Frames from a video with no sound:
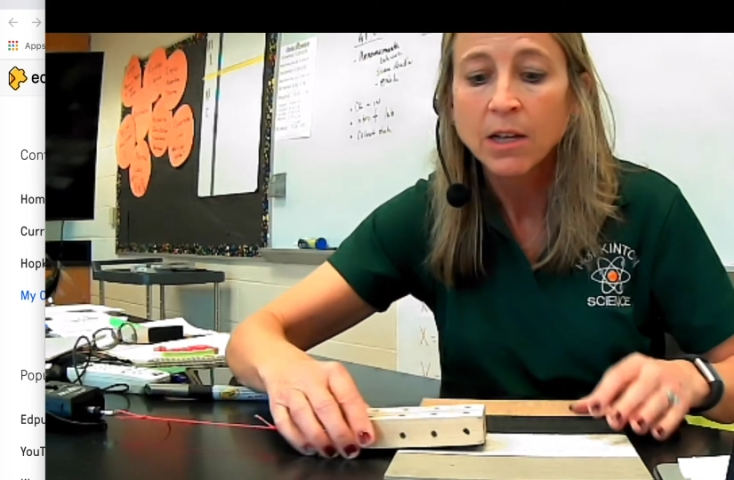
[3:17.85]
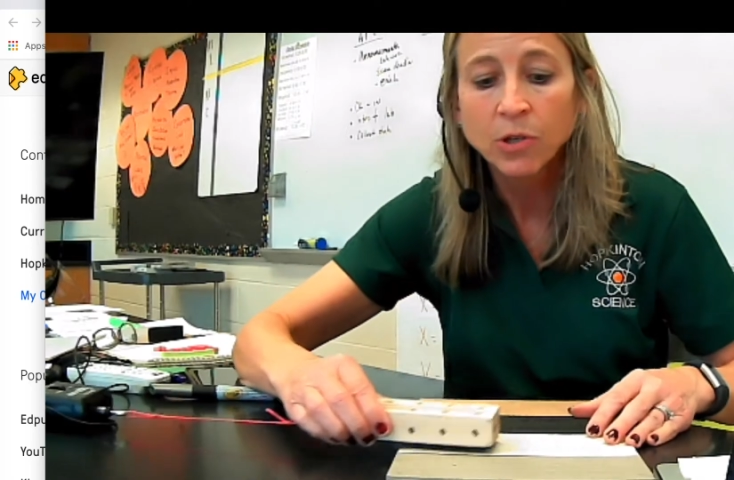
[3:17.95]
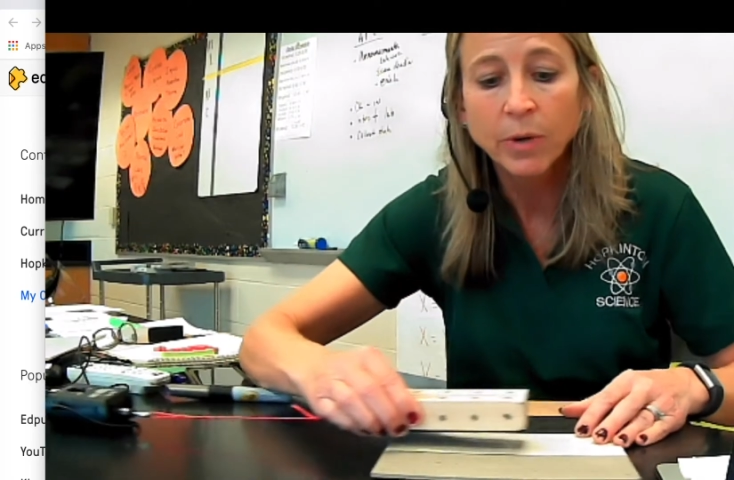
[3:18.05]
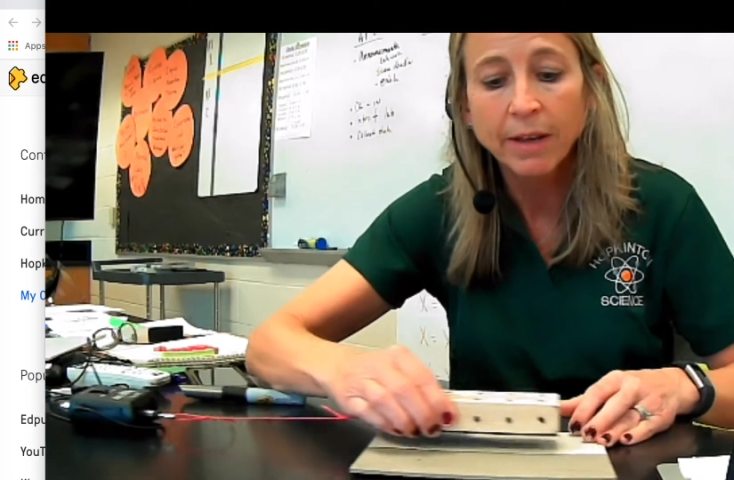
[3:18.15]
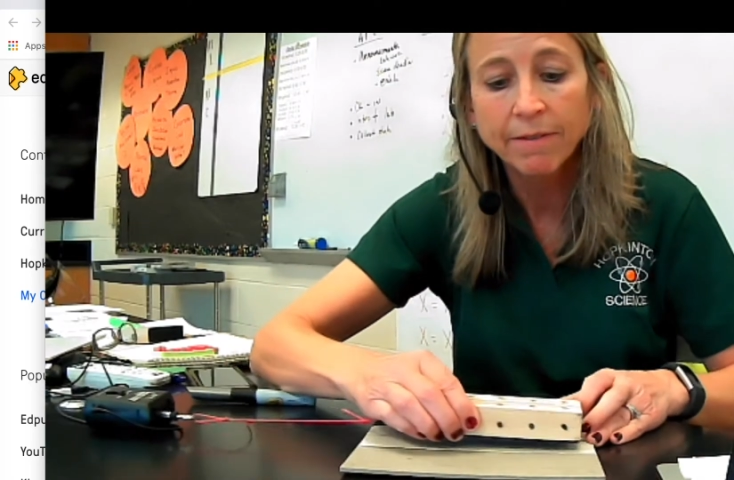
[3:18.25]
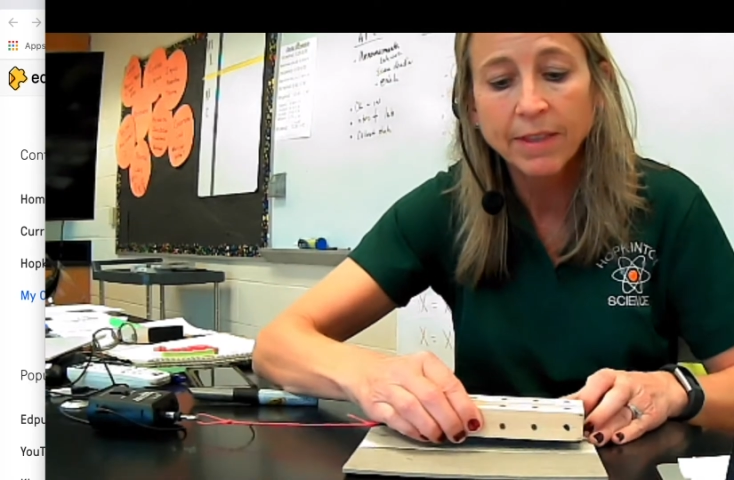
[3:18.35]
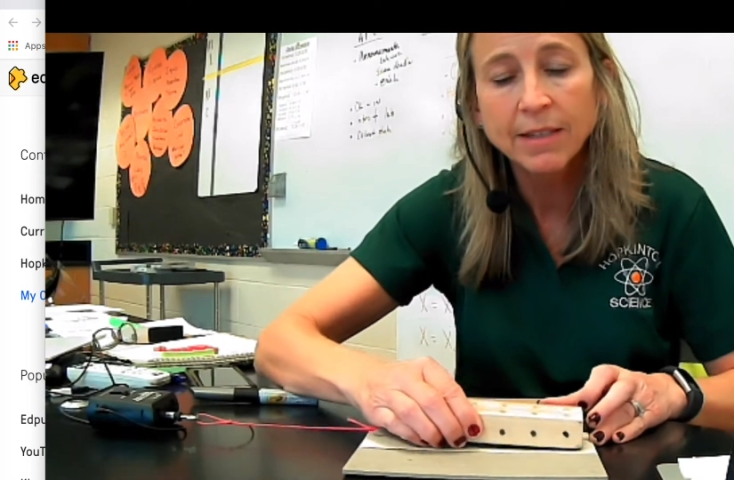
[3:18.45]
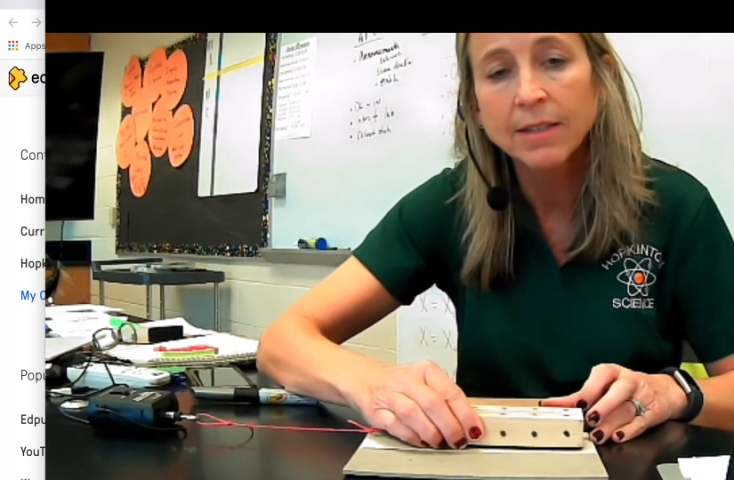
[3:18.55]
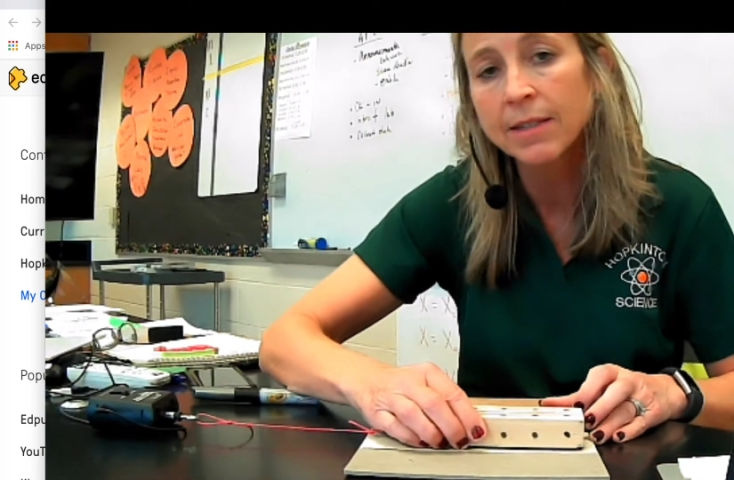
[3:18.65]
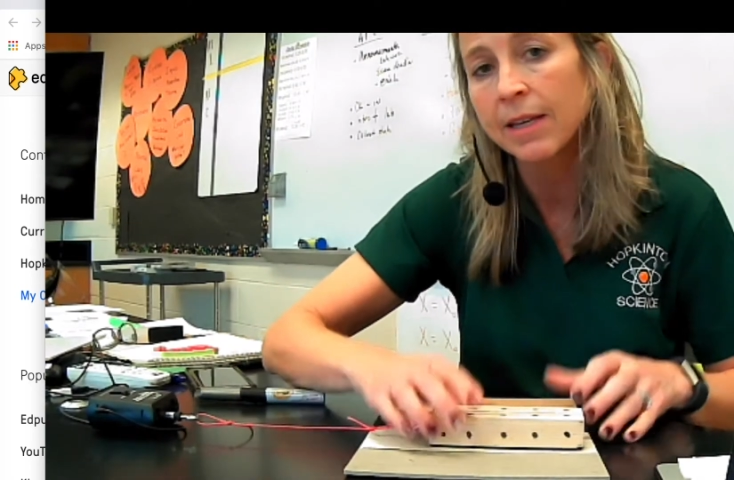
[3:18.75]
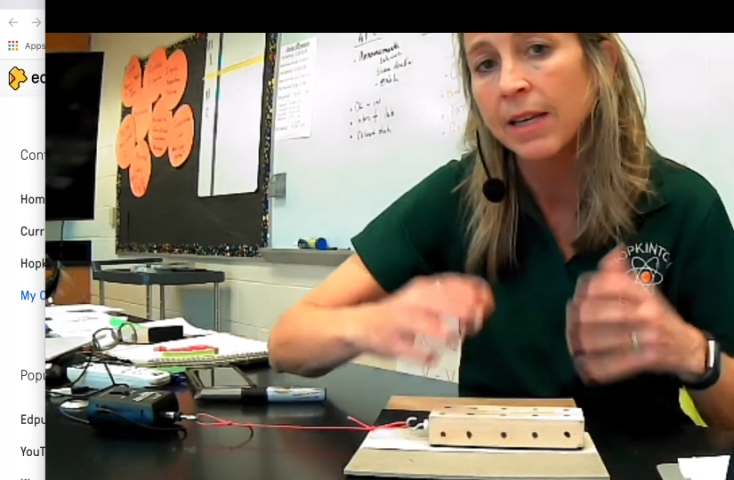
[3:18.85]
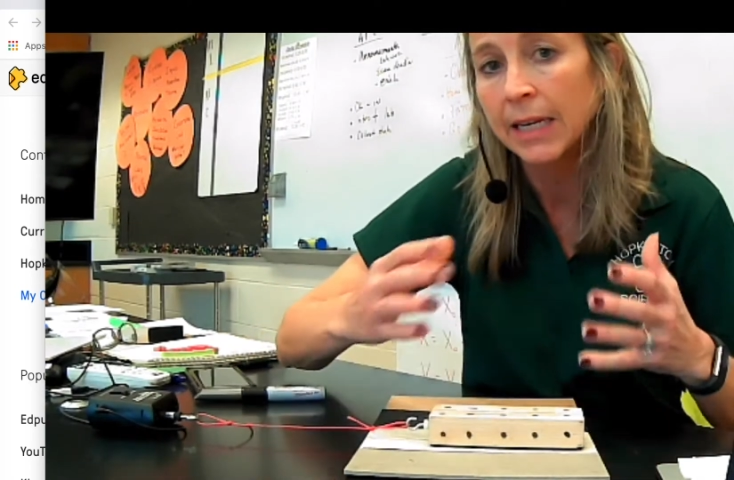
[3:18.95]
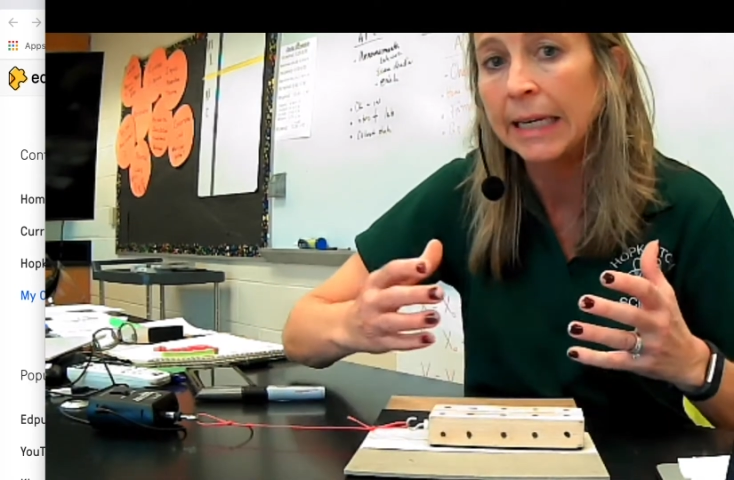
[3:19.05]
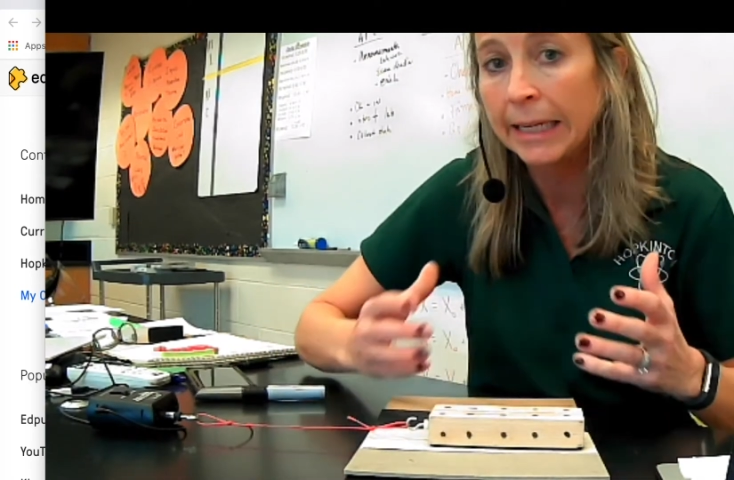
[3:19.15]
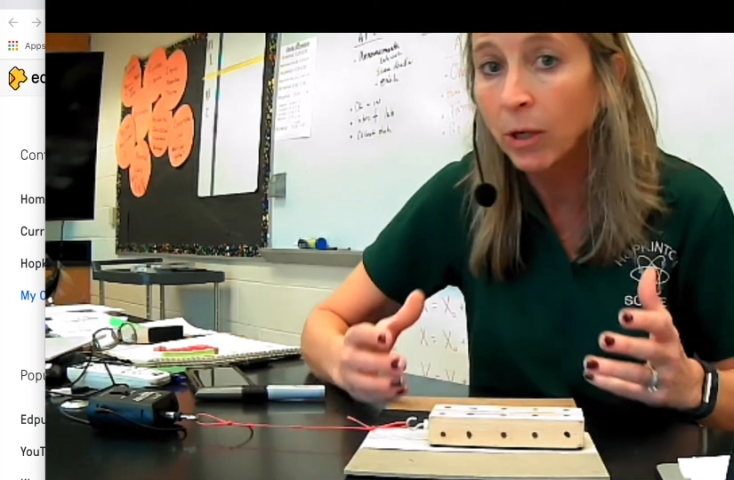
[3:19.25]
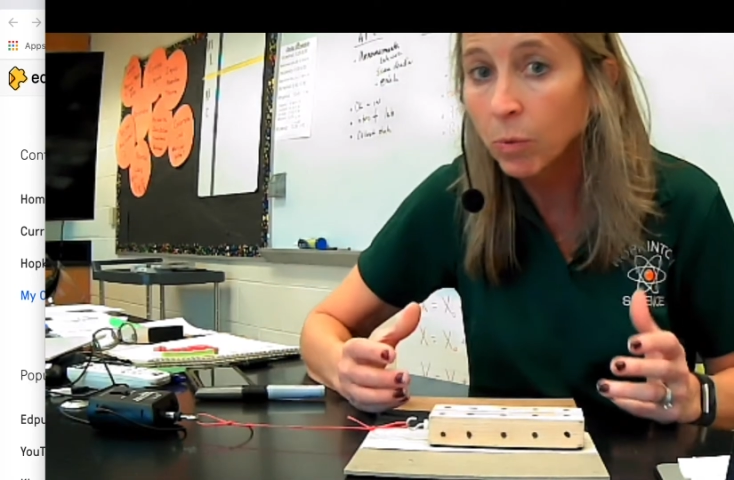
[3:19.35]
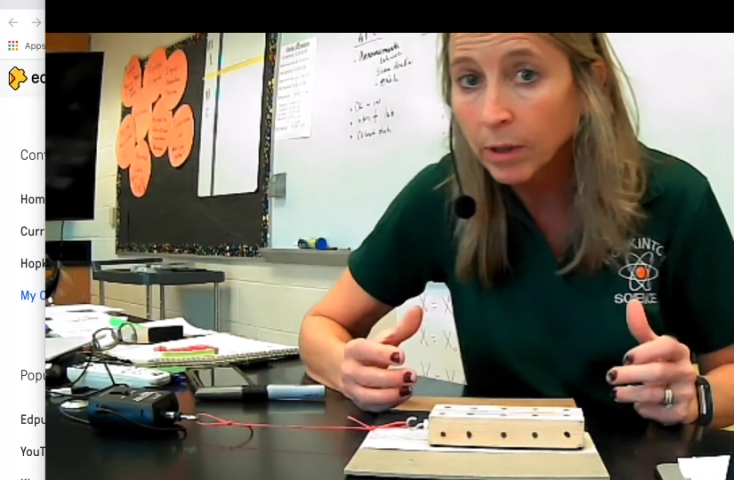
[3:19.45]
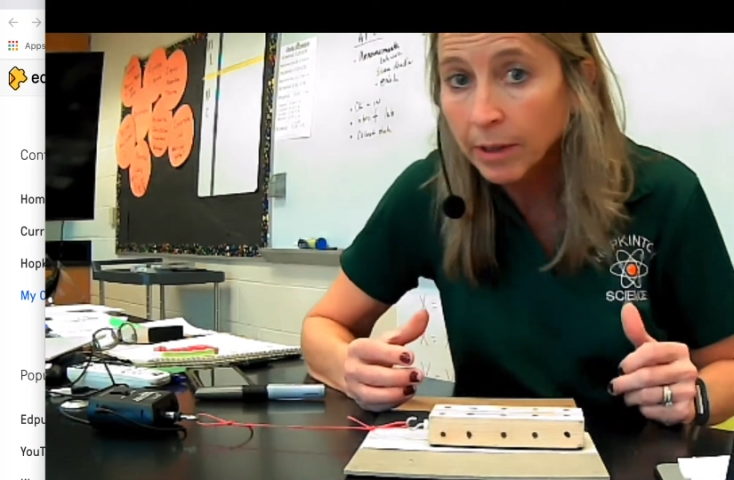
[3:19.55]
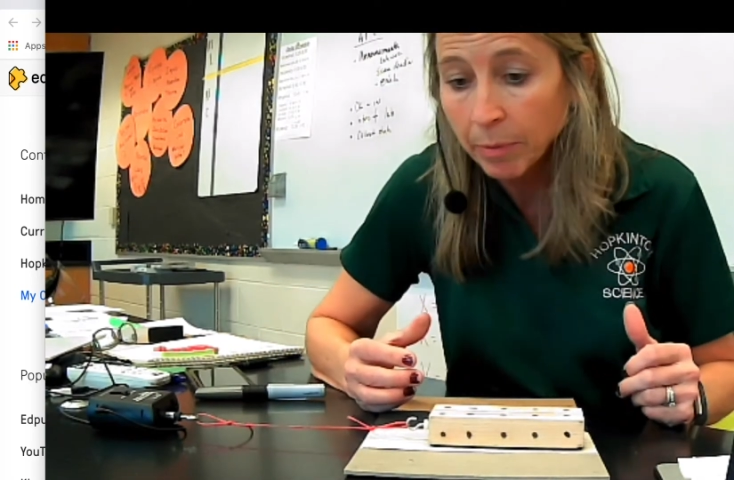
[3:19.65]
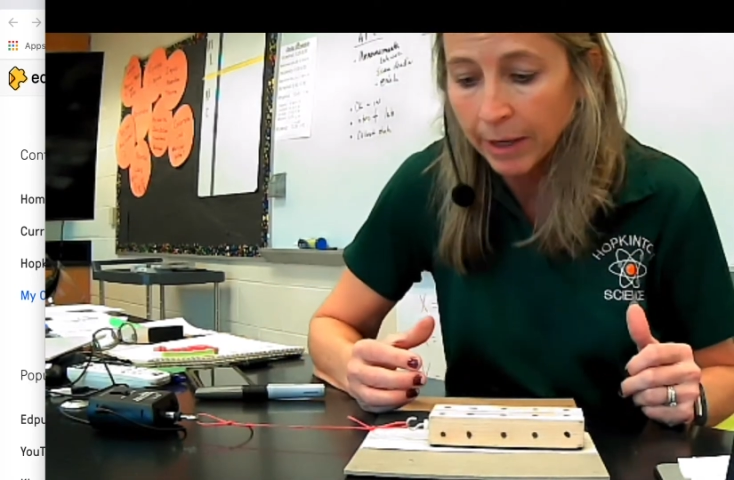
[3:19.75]
So if this is in
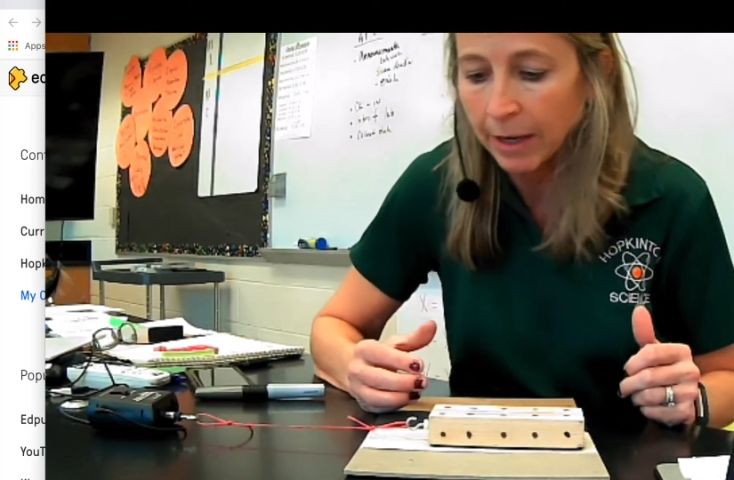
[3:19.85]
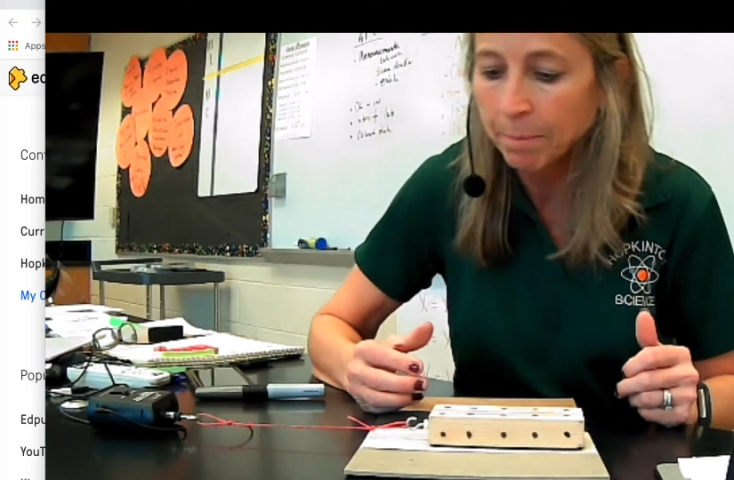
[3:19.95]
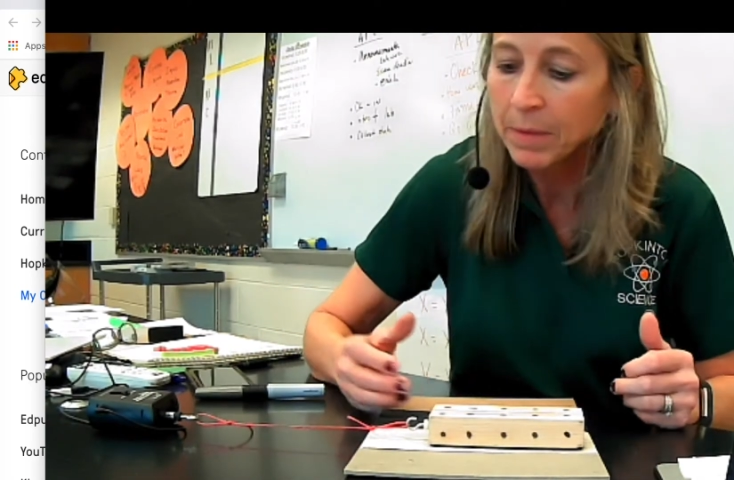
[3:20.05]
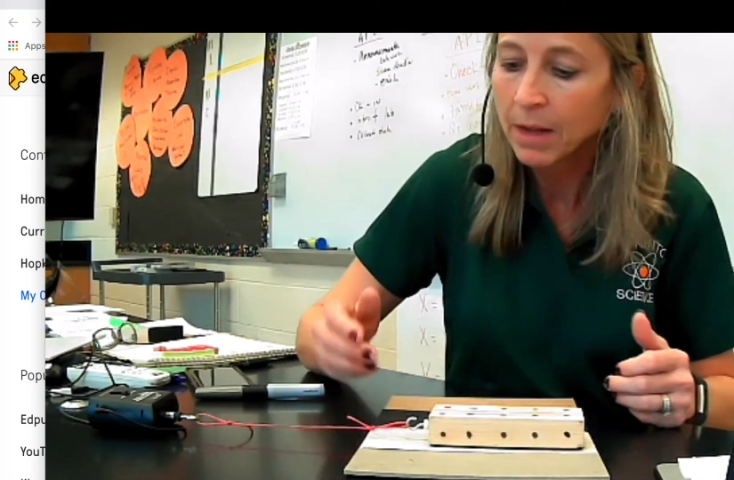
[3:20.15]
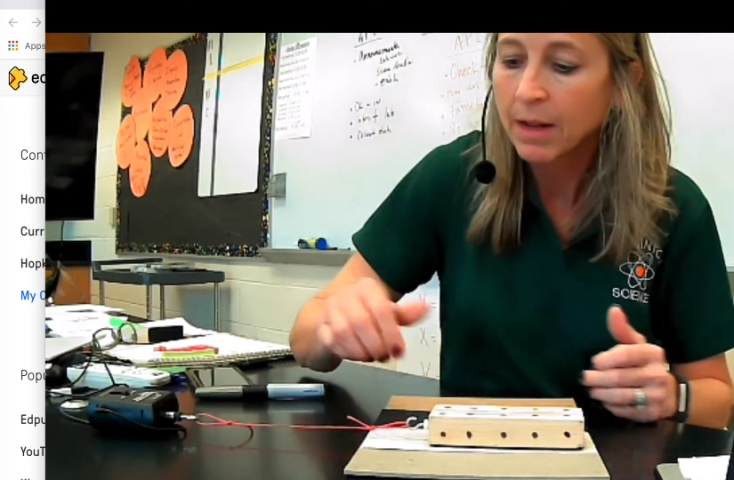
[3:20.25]
equilibrium,